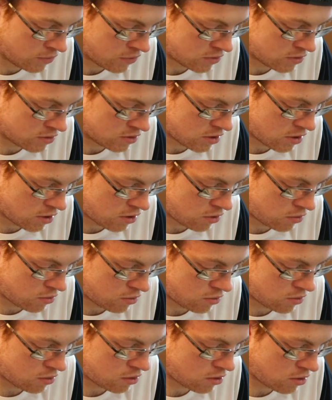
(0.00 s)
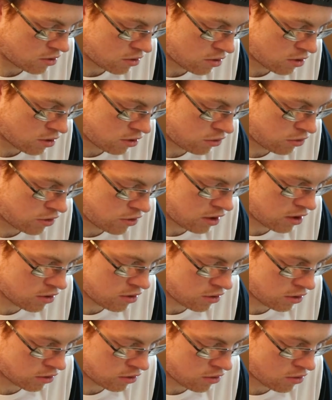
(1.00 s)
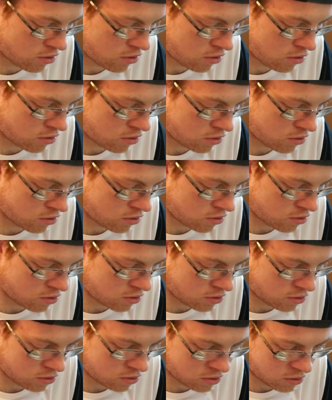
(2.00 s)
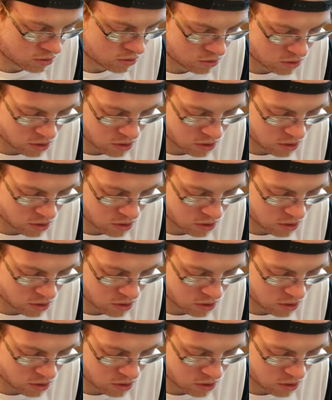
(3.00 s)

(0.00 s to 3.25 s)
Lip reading: So I remember that